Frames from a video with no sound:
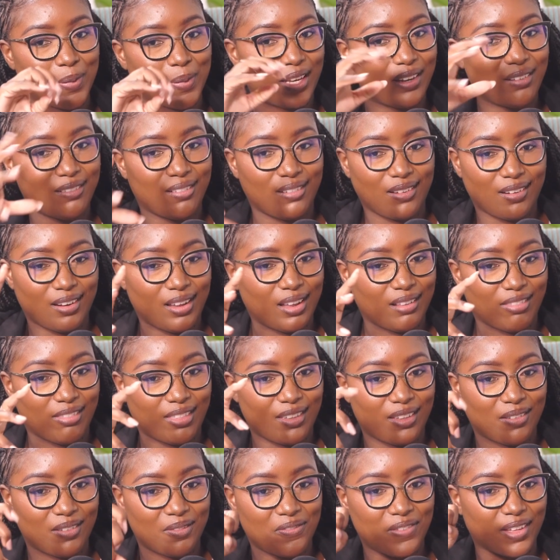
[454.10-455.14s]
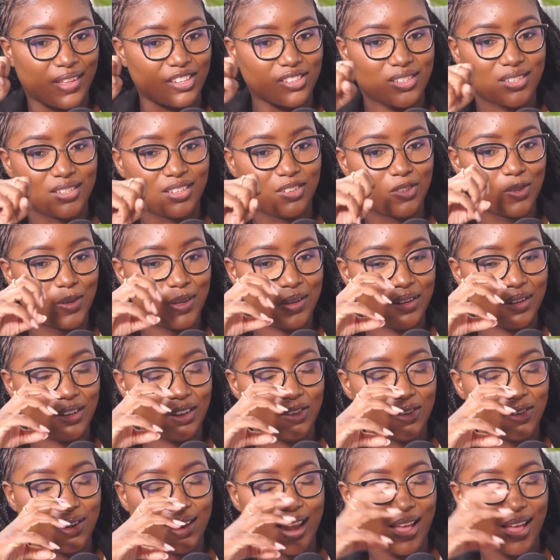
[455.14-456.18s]
been in the fashion or
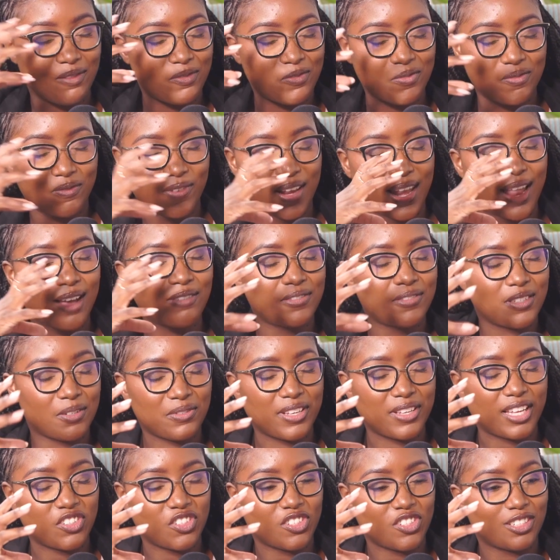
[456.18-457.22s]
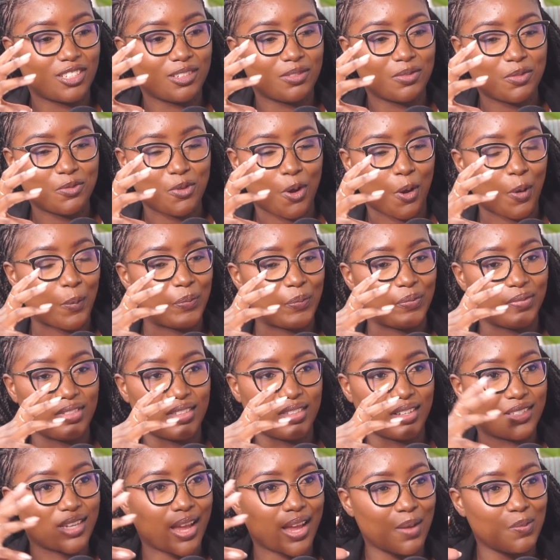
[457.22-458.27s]
you loved fashion from
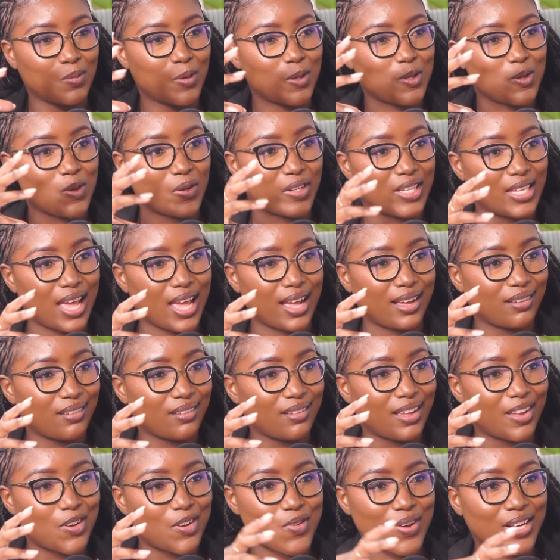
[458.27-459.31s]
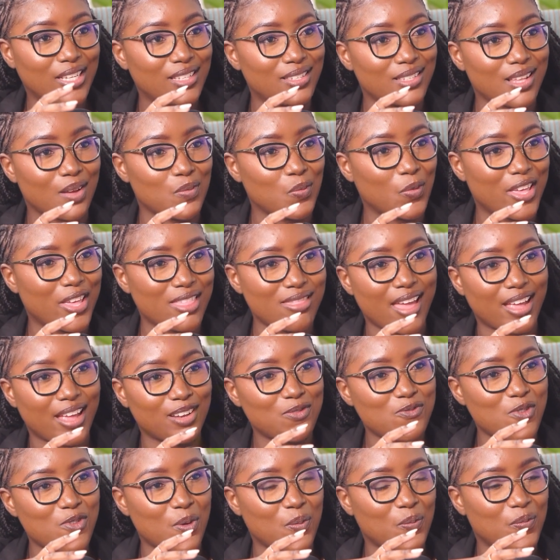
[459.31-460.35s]
the time when you were young. I read somewhere
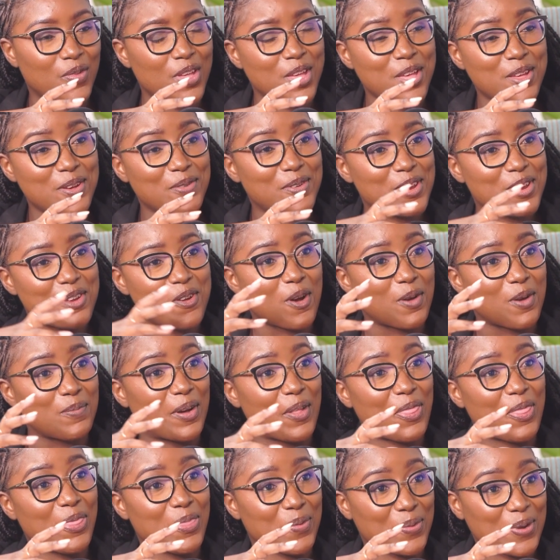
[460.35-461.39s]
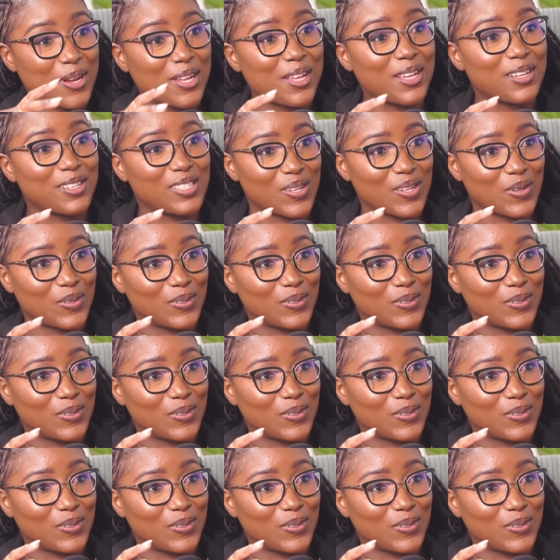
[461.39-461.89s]
that from when you were about 3 years